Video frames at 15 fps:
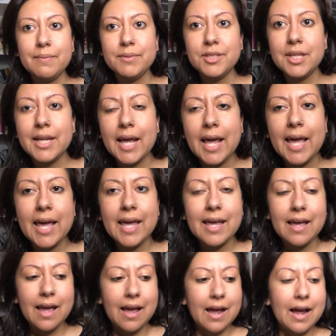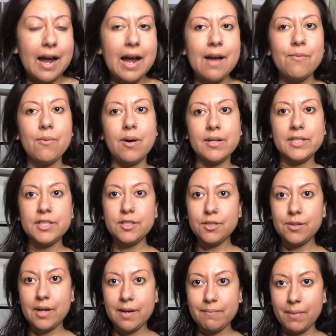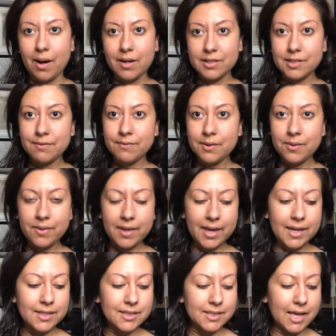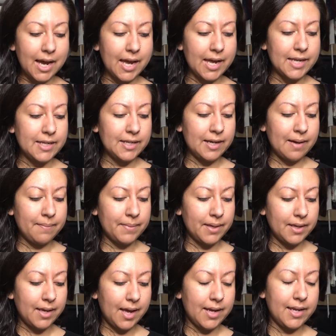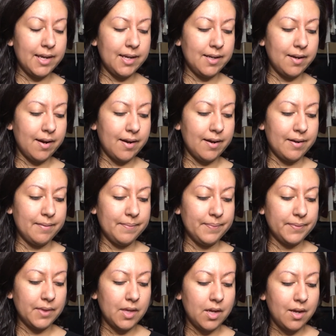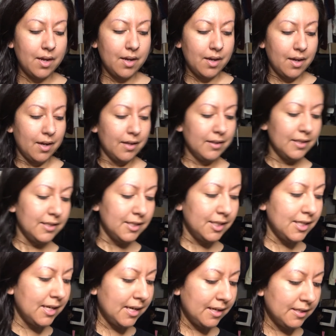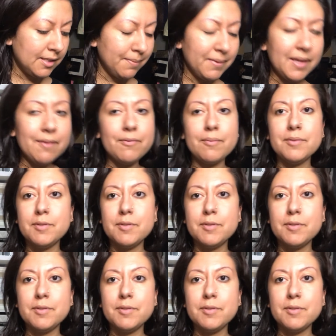Today I wanted to unbox a few things. I ended up getting, let's see, something from